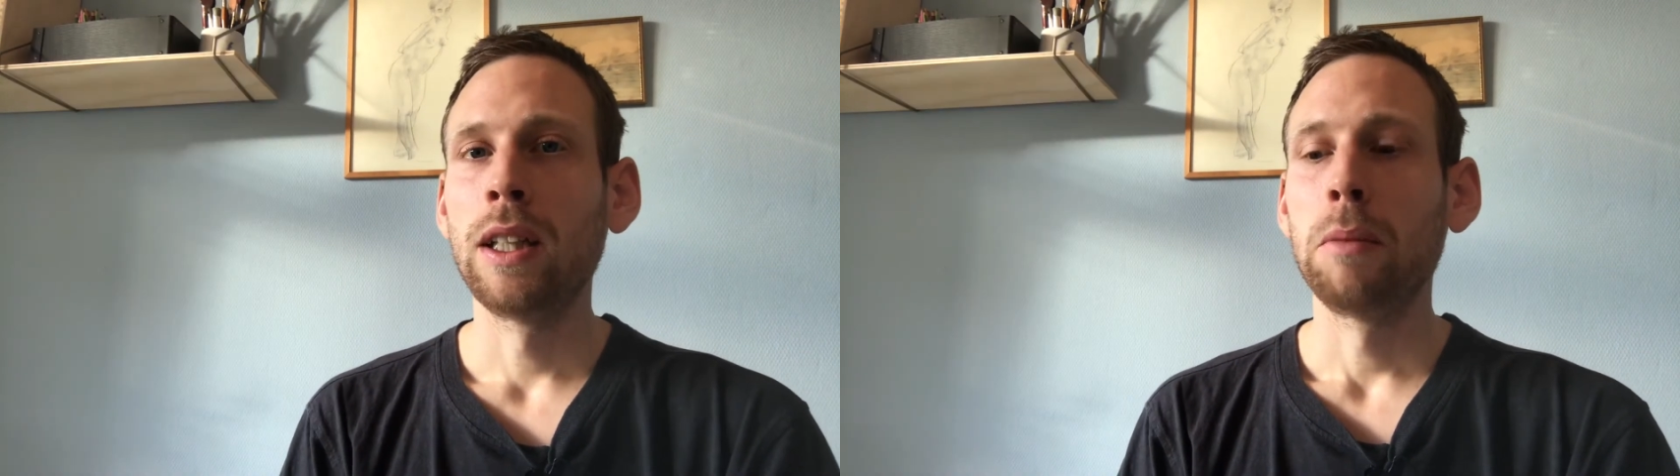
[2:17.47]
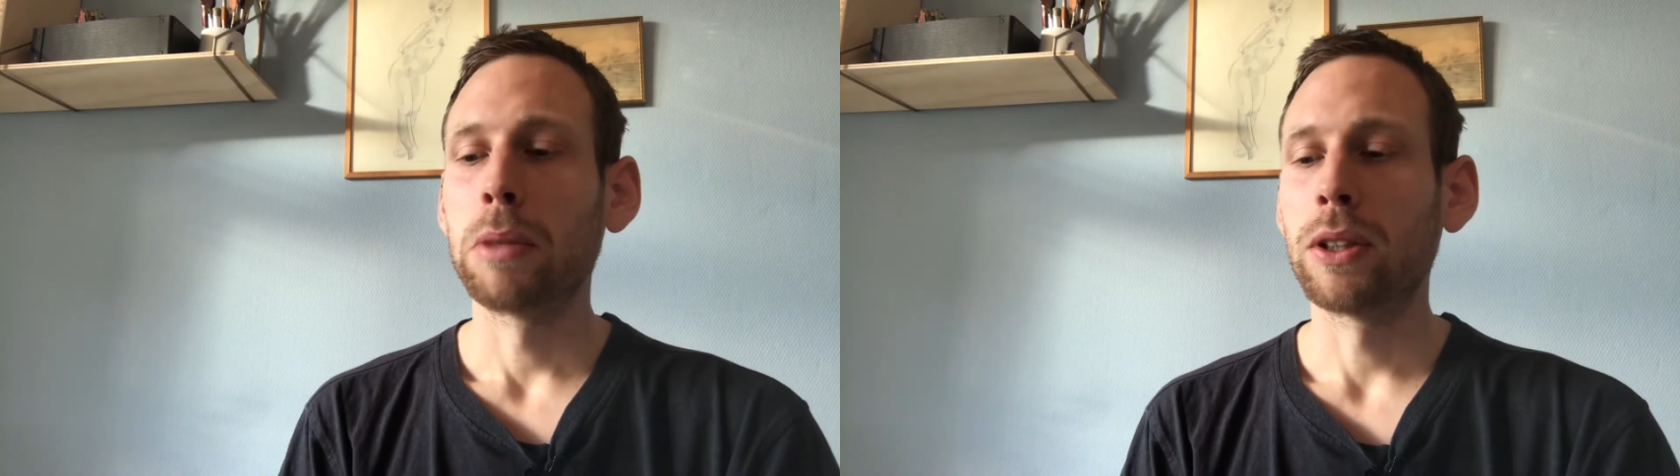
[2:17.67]

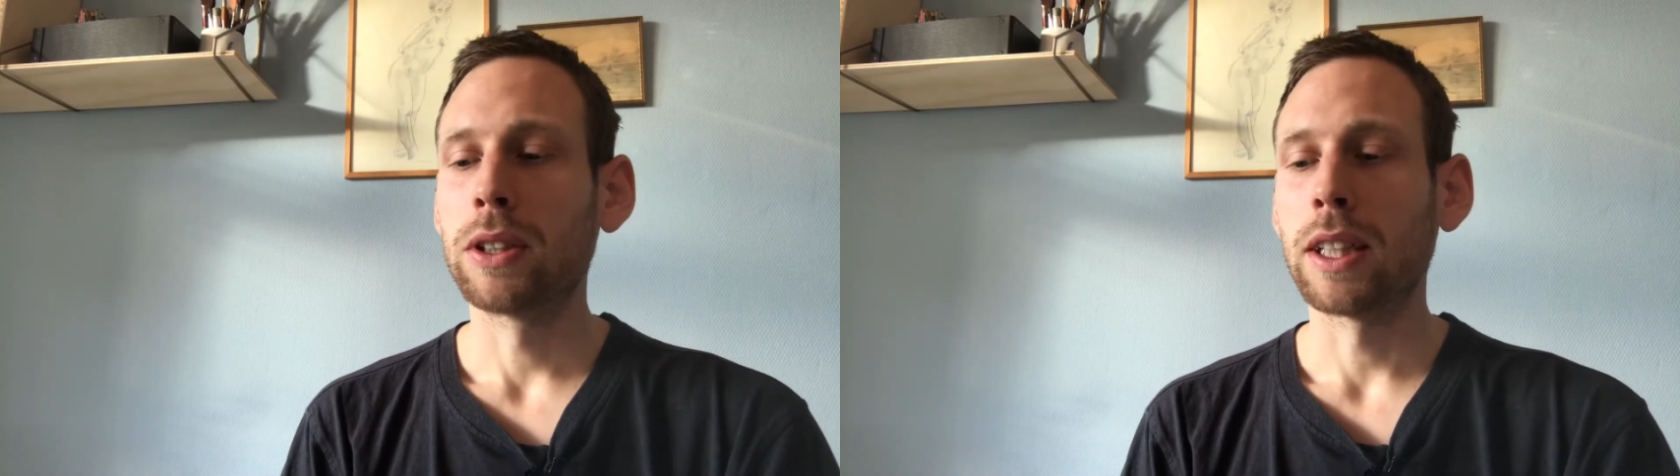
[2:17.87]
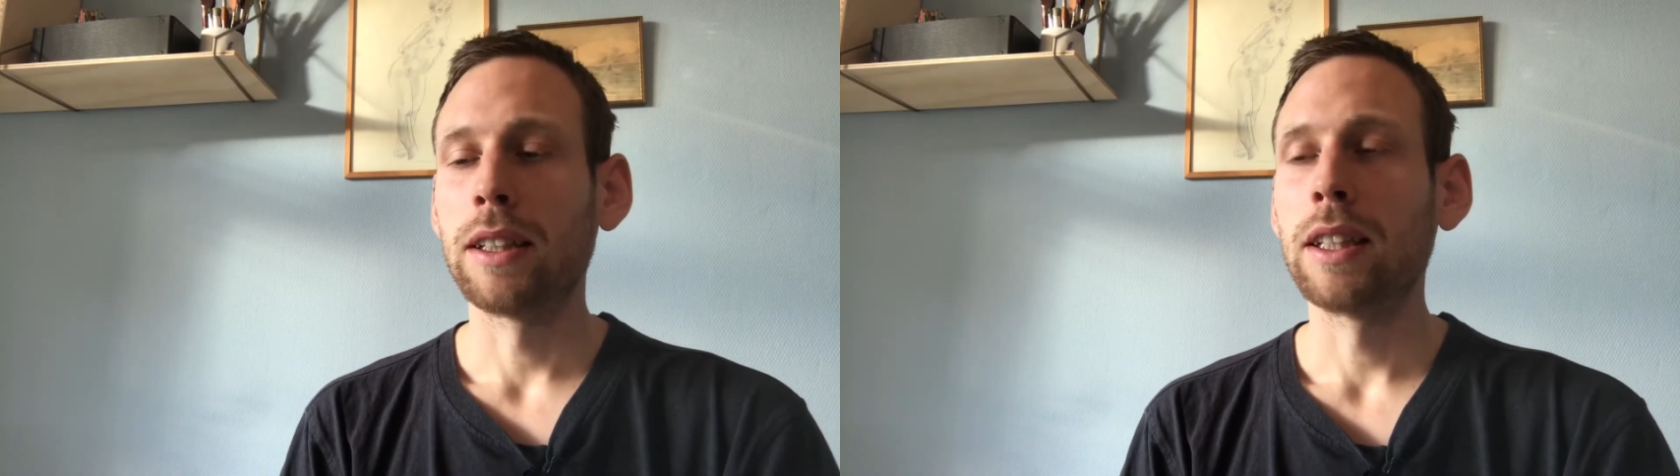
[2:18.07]
because
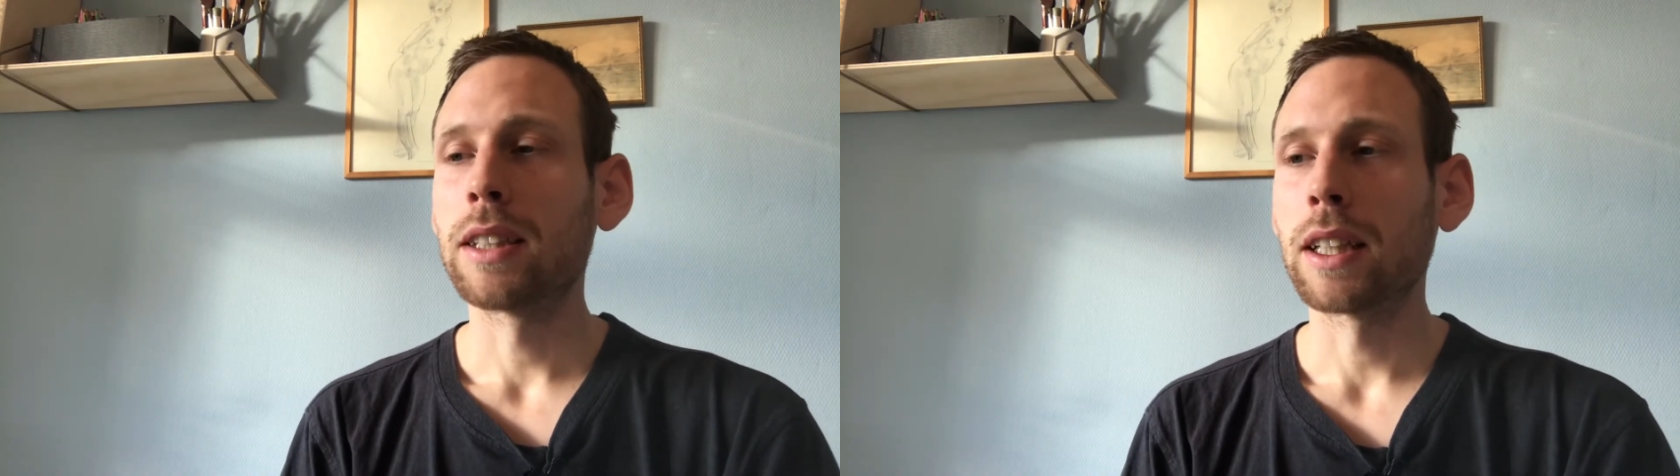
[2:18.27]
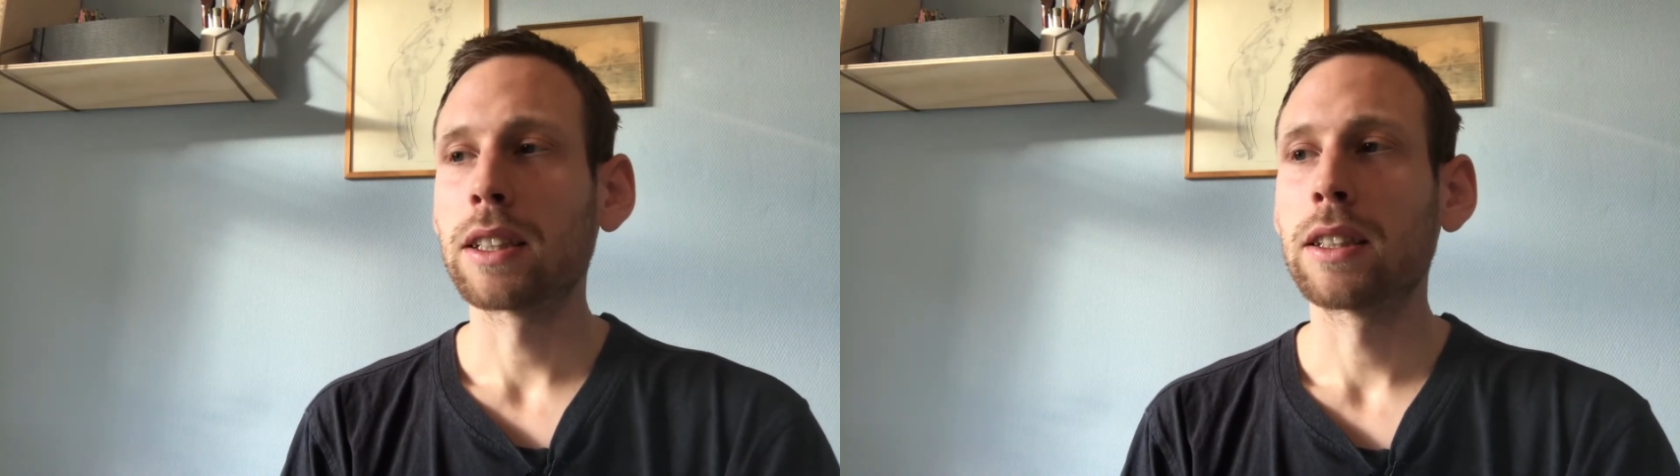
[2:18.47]
in this
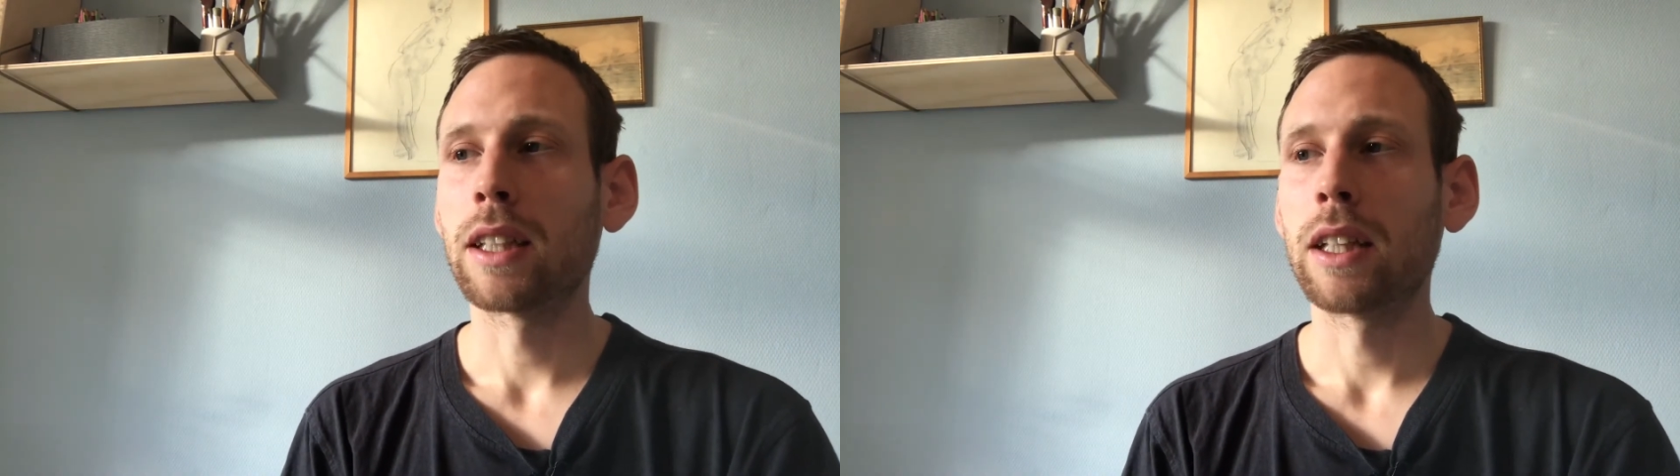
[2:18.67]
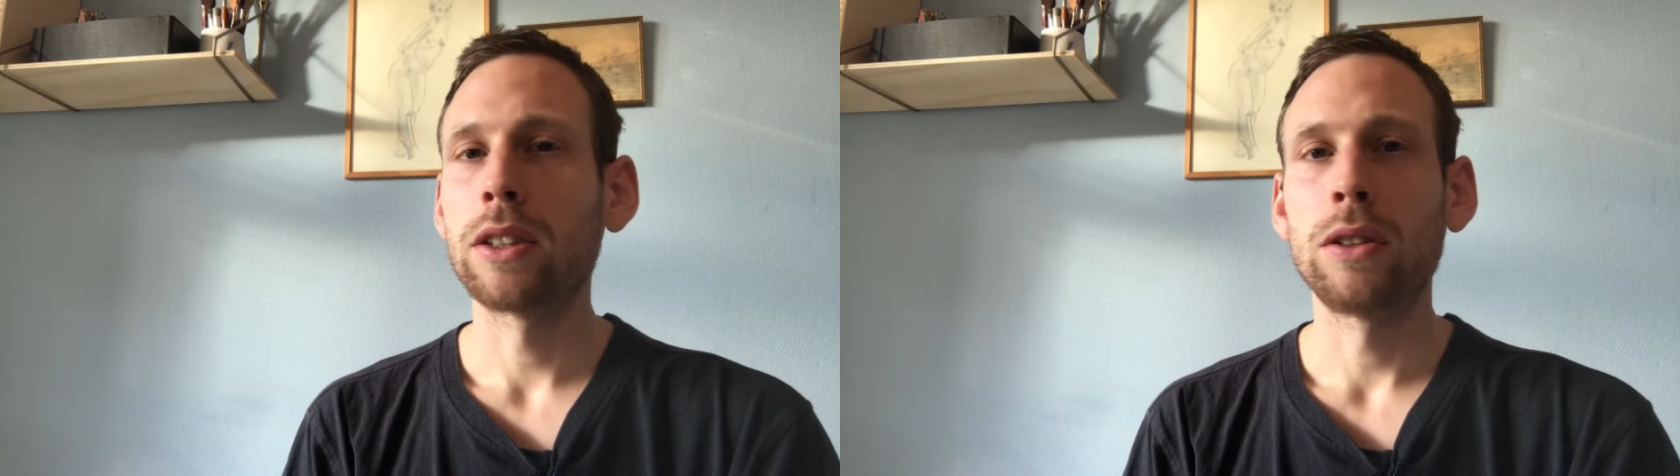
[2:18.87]
exercise